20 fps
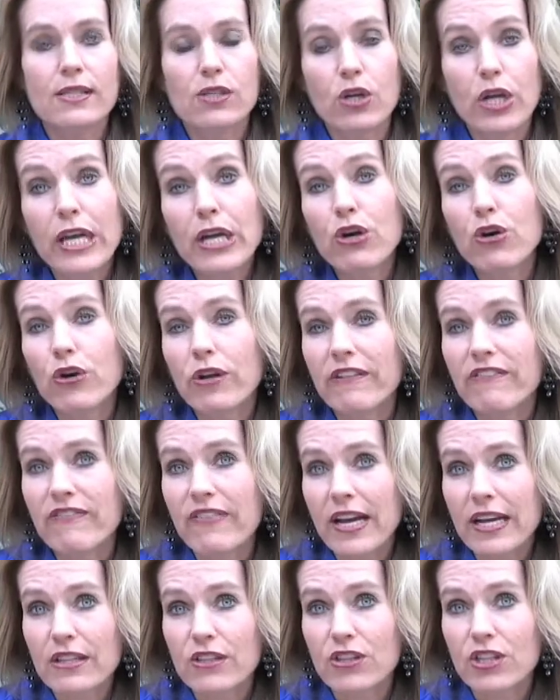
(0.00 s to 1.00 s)
It could
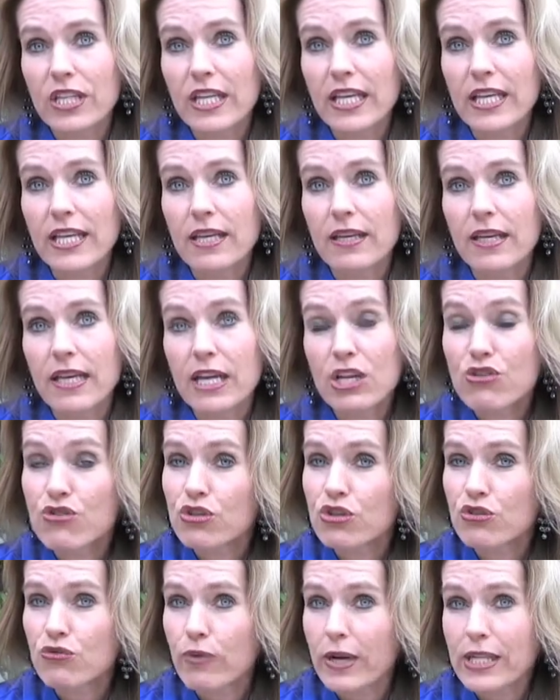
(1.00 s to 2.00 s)
affect the
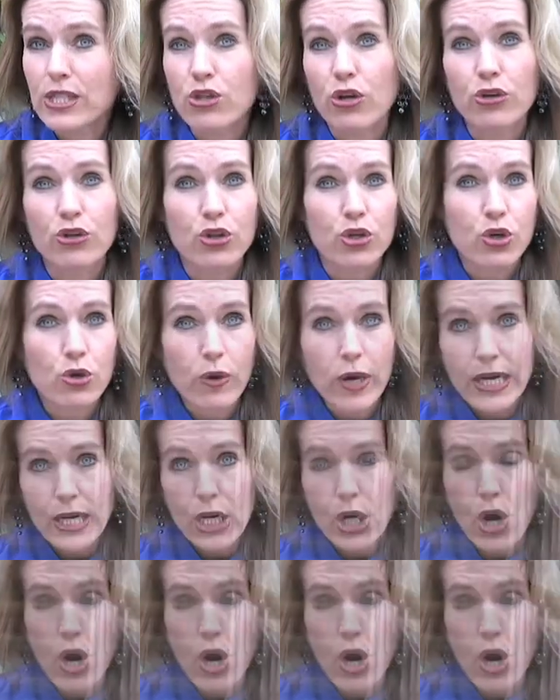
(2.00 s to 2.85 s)
interest rates on your credit